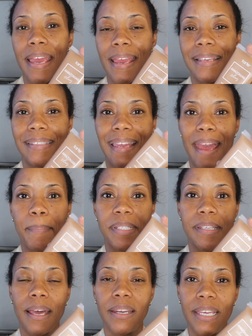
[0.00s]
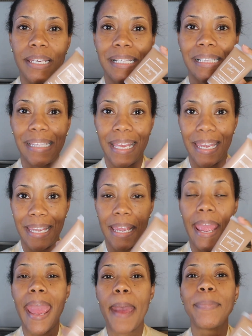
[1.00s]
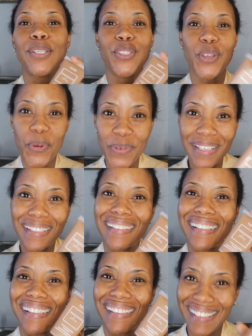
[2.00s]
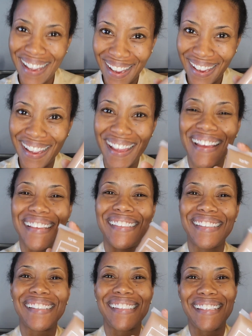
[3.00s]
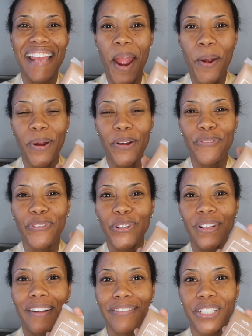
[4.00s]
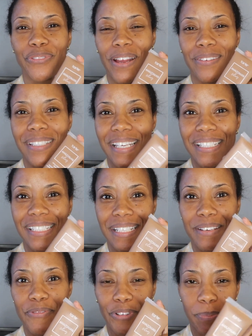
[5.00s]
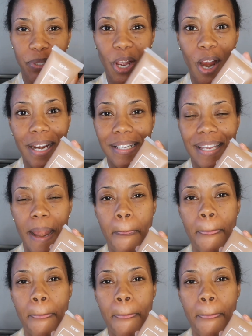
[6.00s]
is the Amazonian Clay 16 Hour Full Coverage Foundation from Tarte.